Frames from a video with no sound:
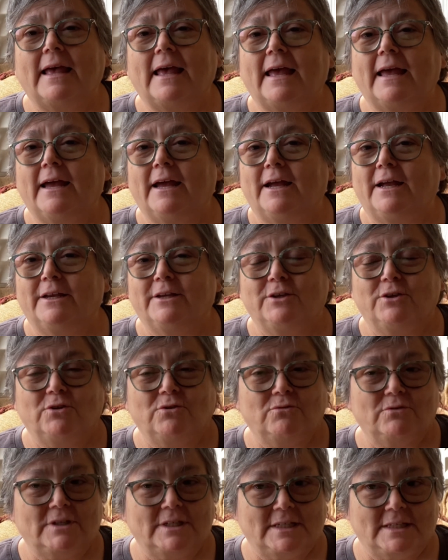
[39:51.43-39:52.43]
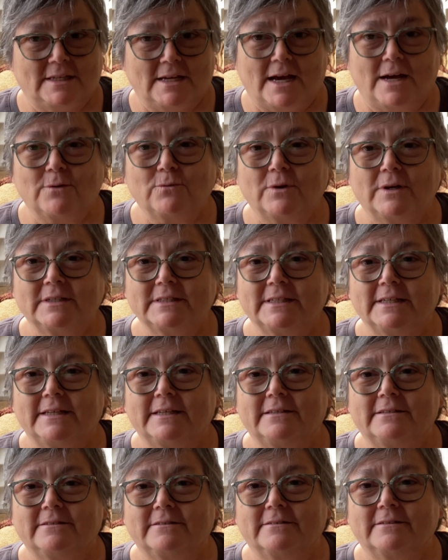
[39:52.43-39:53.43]
and you did not want to
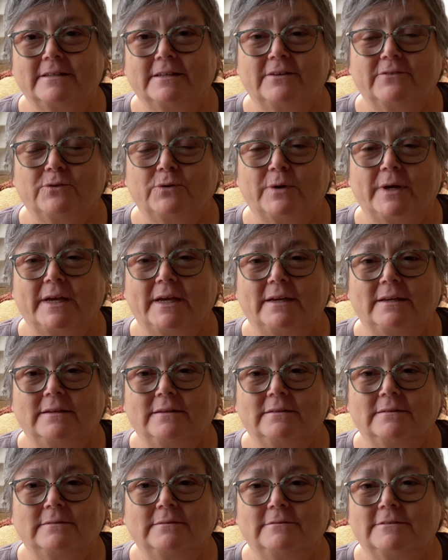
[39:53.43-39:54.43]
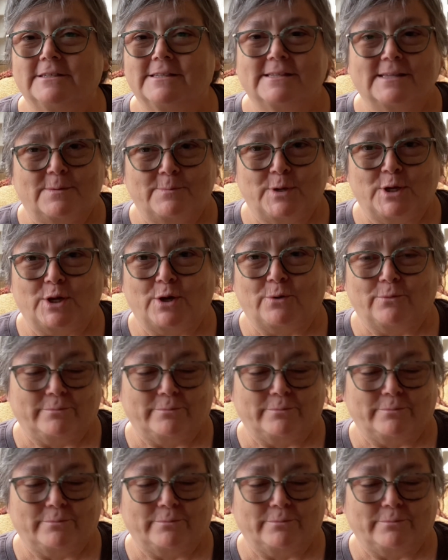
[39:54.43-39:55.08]
enter the giveaway, just let me know.